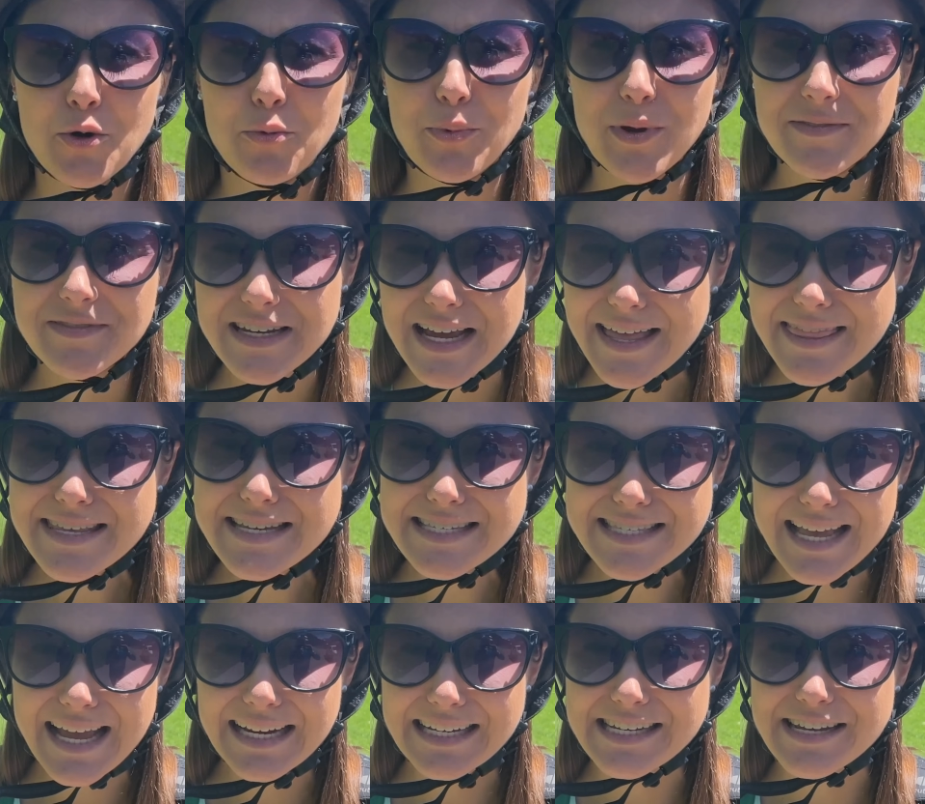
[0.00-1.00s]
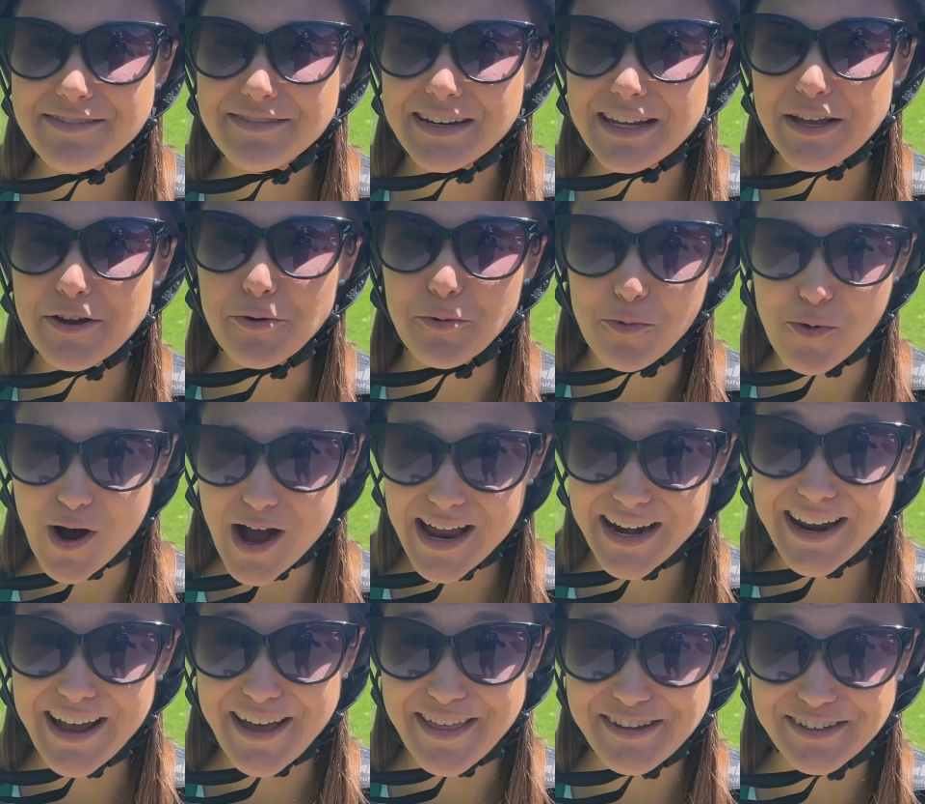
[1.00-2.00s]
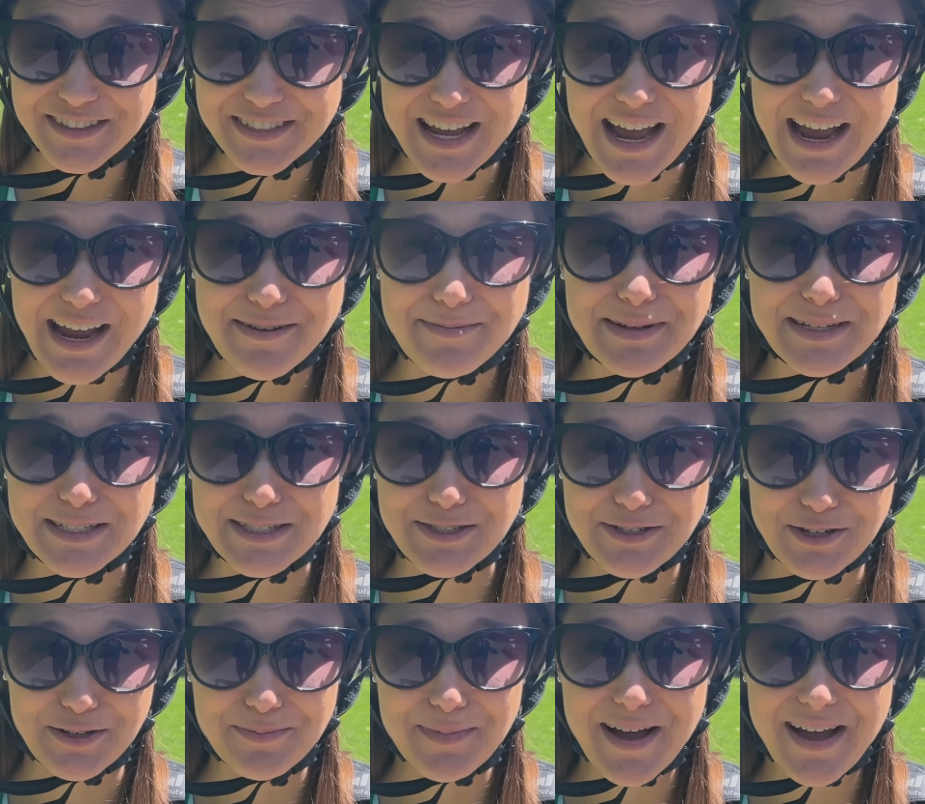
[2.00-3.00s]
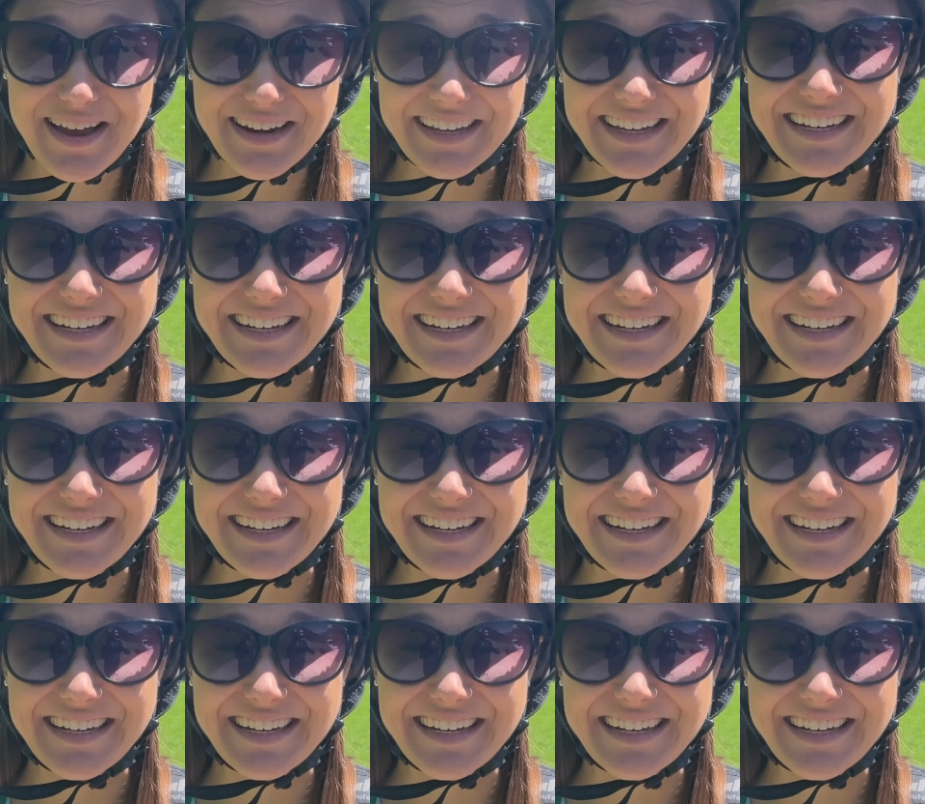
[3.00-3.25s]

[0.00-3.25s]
We've done this activity one other time in Zermatt,